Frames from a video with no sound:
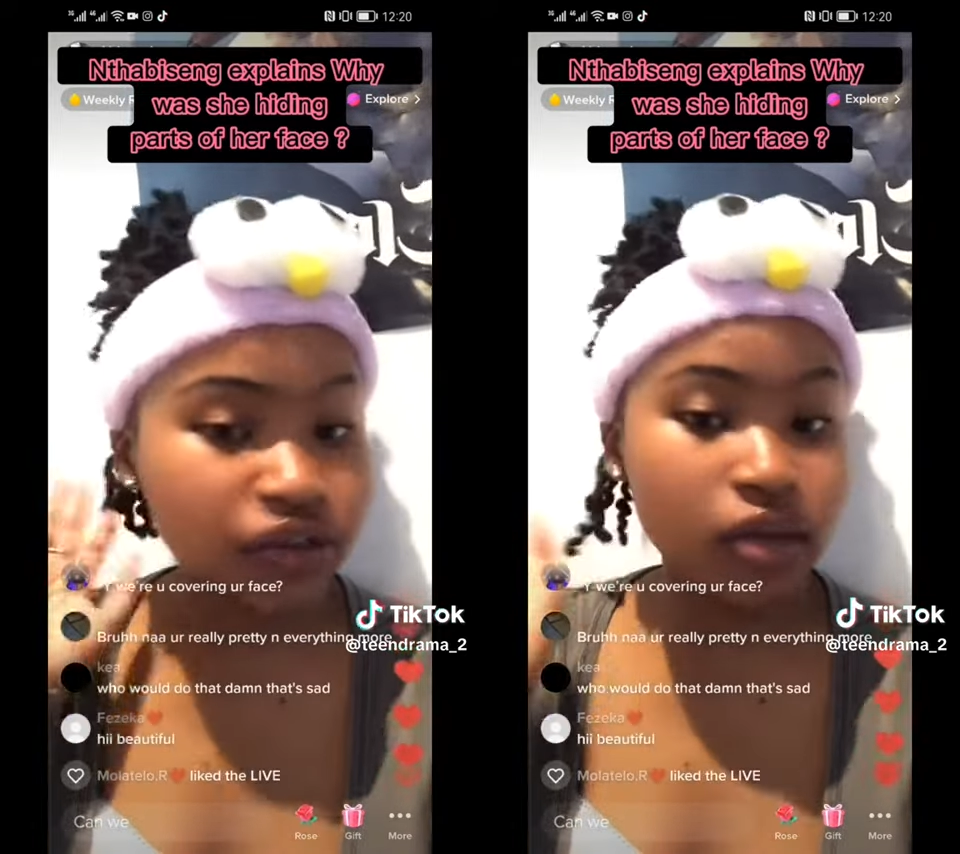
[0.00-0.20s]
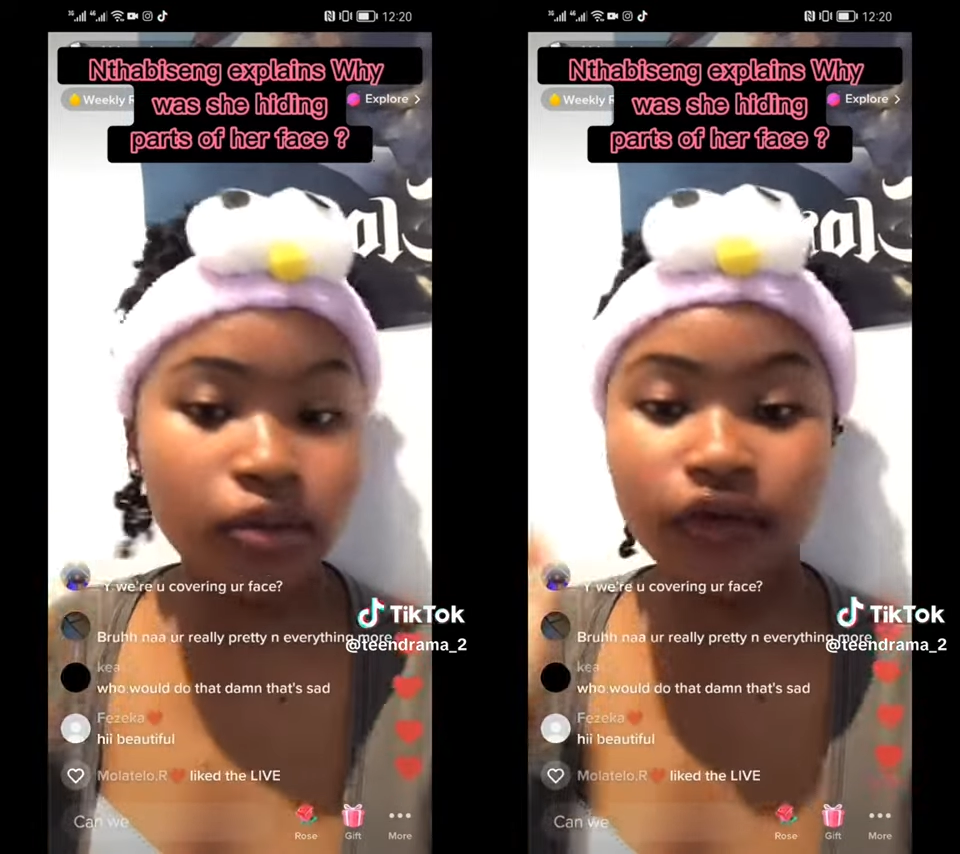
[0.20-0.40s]

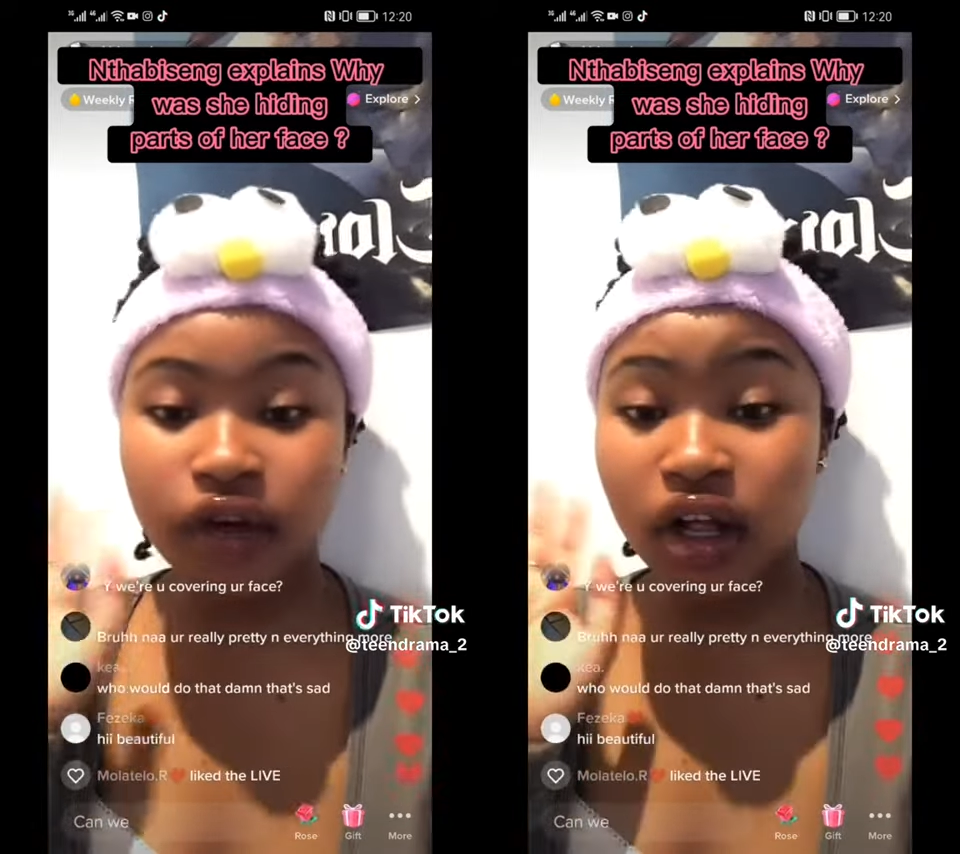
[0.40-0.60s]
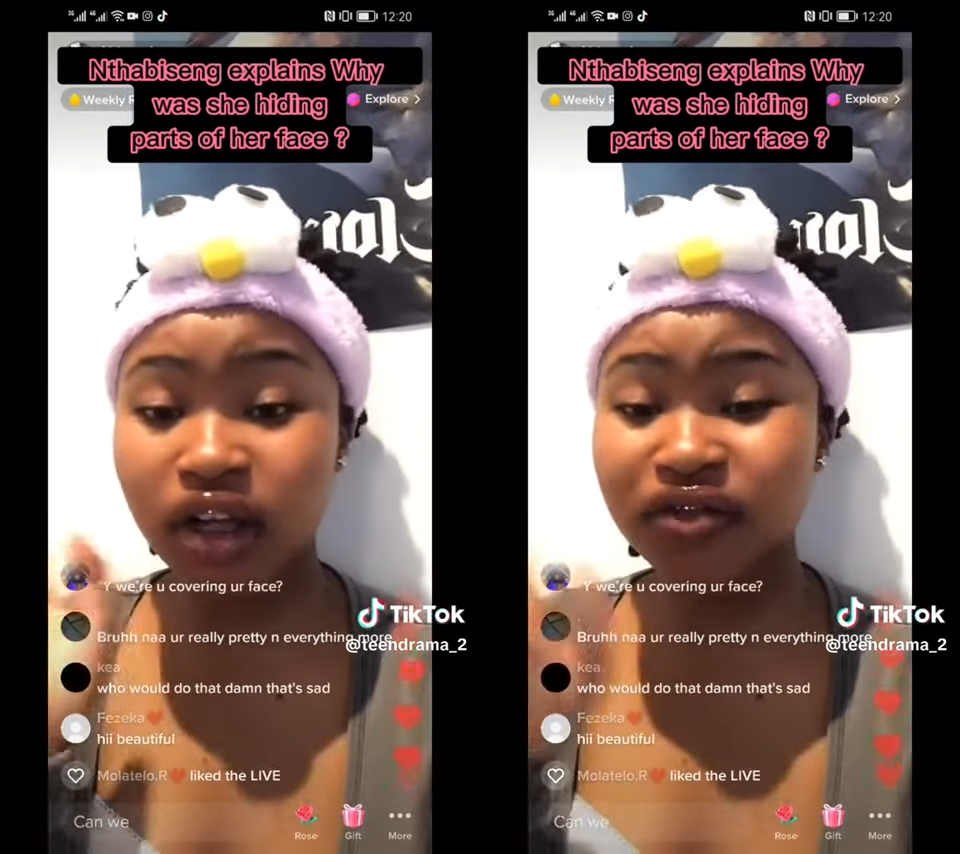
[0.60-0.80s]
if
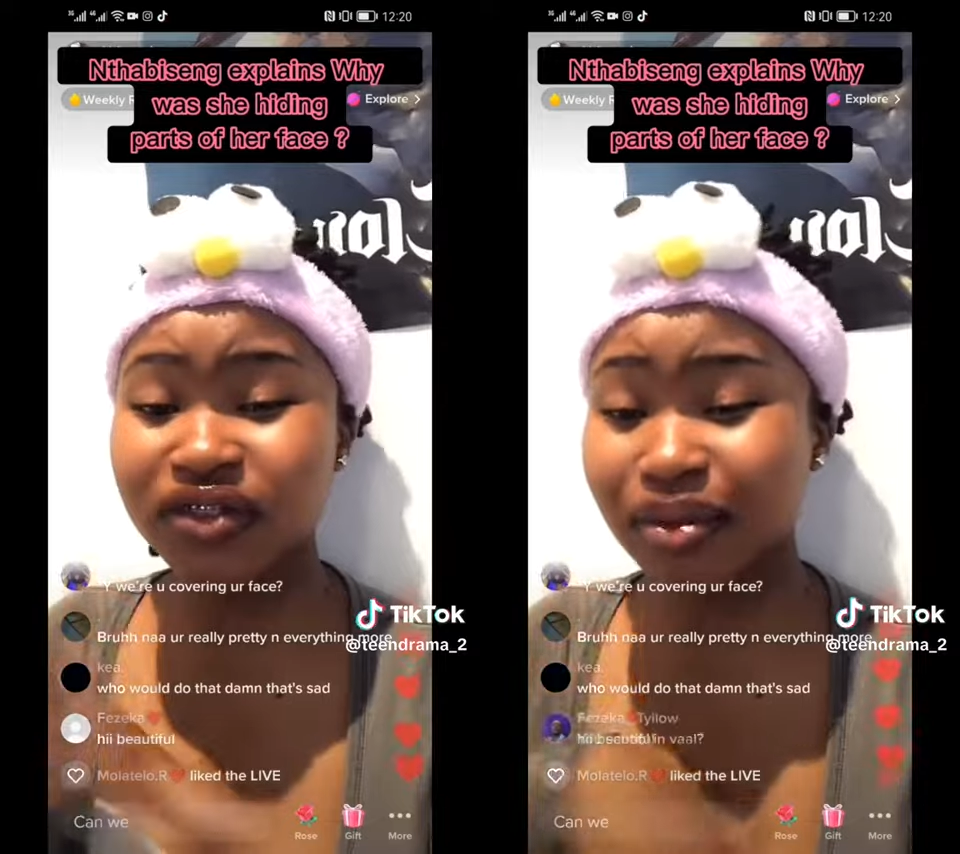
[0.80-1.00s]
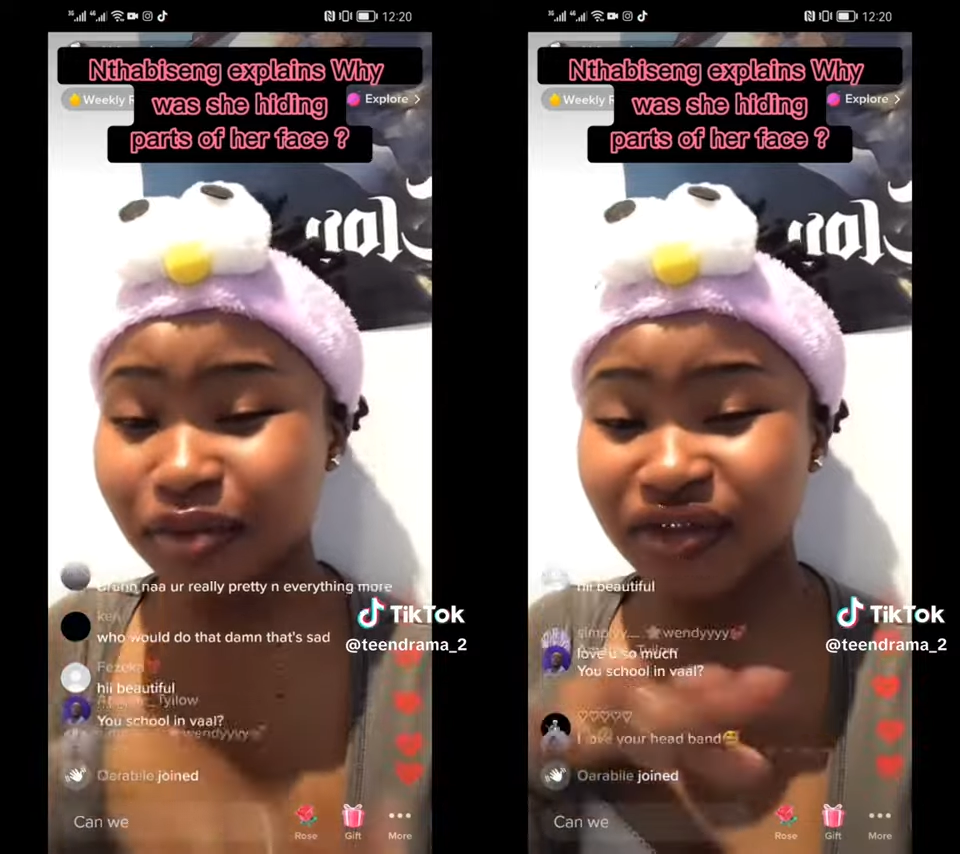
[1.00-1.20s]
some
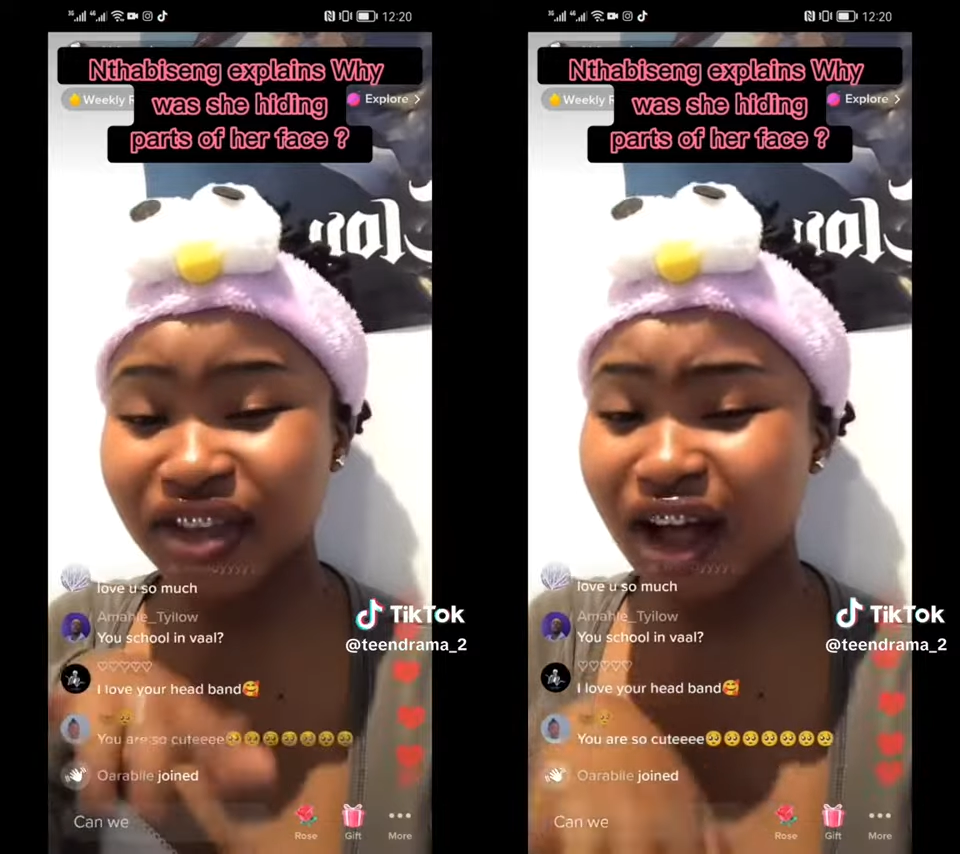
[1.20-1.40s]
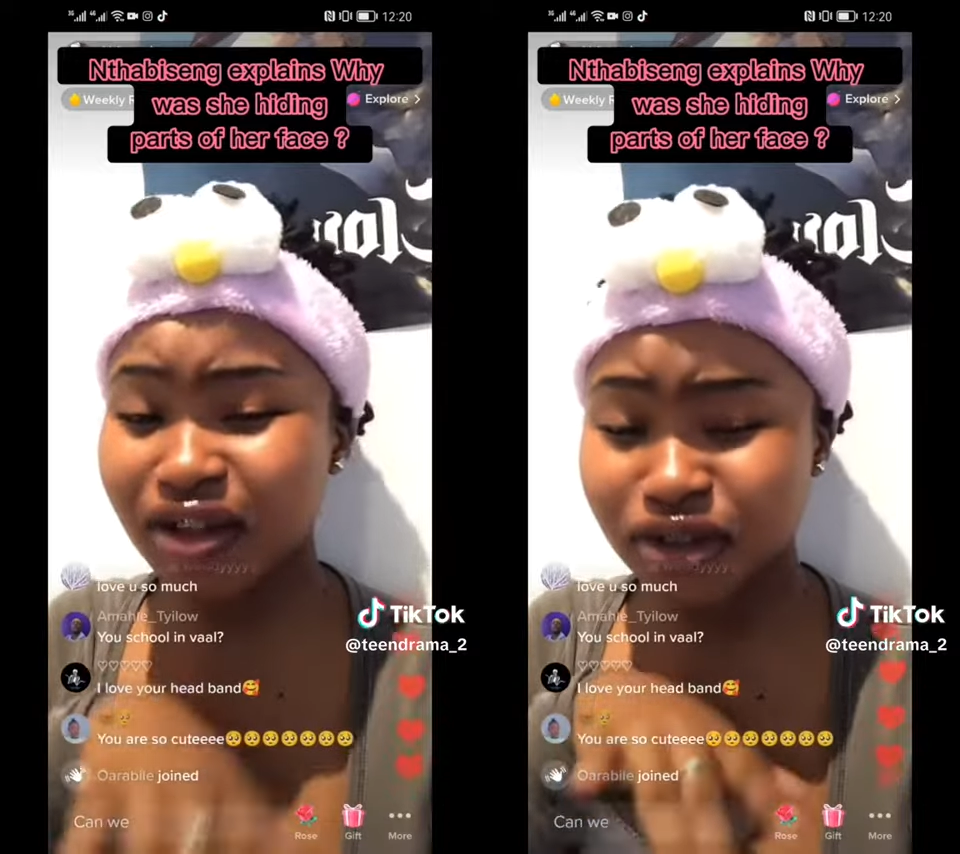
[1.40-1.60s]
of